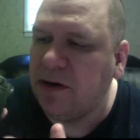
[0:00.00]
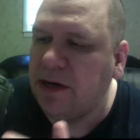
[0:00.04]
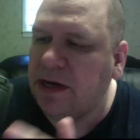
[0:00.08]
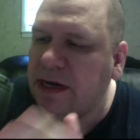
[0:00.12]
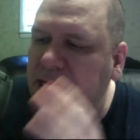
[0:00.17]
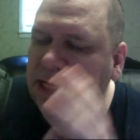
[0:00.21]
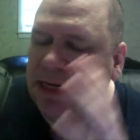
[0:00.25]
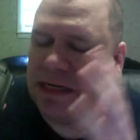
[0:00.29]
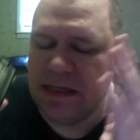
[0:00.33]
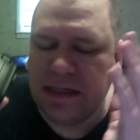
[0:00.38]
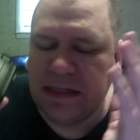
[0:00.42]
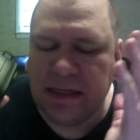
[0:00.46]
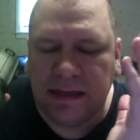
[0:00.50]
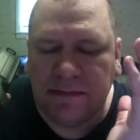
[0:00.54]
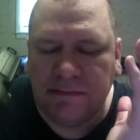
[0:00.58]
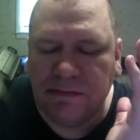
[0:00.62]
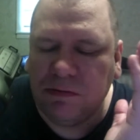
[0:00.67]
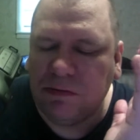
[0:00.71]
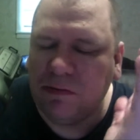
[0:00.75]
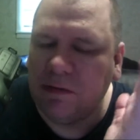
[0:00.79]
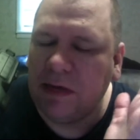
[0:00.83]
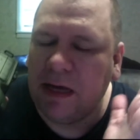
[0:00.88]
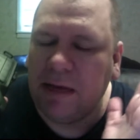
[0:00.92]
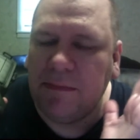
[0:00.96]
And I just,
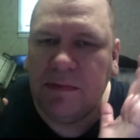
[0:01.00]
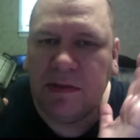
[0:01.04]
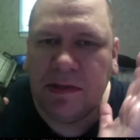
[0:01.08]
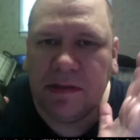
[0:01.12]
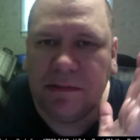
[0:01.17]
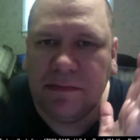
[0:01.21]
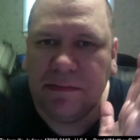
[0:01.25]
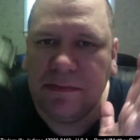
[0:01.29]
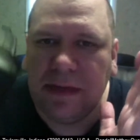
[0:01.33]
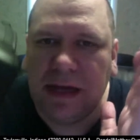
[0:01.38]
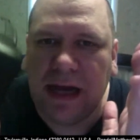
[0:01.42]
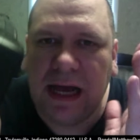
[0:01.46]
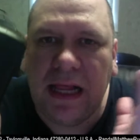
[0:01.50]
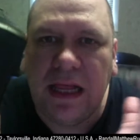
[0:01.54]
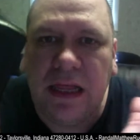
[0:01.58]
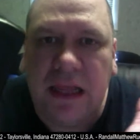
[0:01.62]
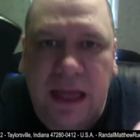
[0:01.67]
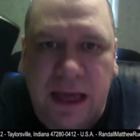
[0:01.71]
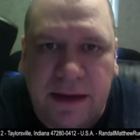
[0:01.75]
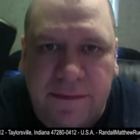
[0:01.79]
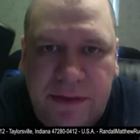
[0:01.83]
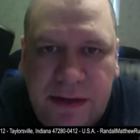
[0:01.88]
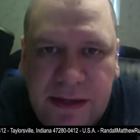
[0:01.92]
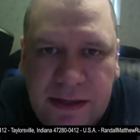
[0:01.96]
I'm just, I
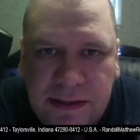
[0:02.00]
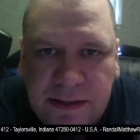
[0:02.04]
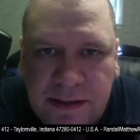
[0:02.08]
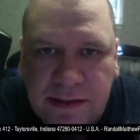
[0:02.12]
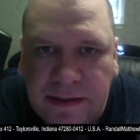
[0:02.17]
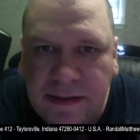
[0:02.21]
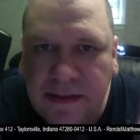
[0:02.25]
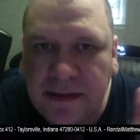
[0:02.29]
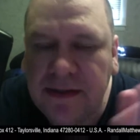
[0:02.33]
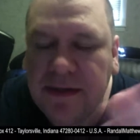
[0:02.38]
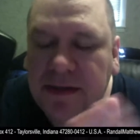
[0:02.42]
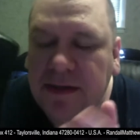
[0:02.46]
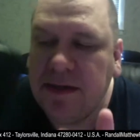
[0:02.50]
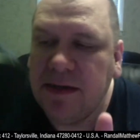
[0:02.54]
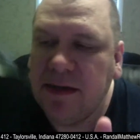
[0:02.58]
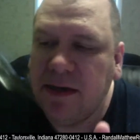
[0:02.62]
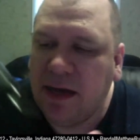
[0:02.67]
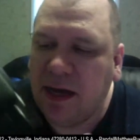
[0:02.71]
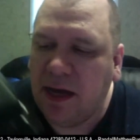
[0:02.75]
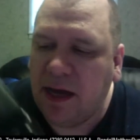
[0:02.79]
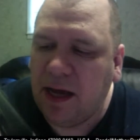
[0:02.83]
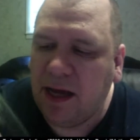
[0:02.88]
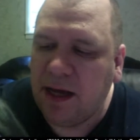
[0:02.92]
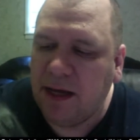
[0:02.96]
love
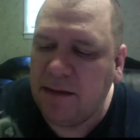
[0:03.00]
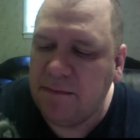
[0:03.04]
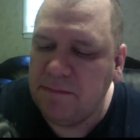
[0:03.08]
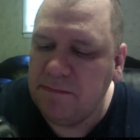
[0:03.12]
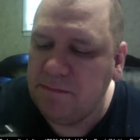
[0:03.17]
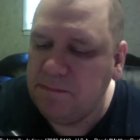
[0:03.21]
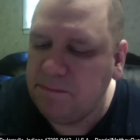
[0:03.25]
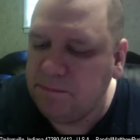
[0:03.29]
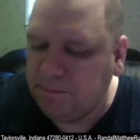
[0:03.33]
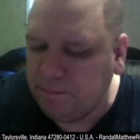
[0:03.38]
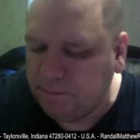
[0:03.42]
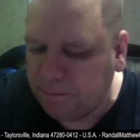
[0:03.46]
it. Um,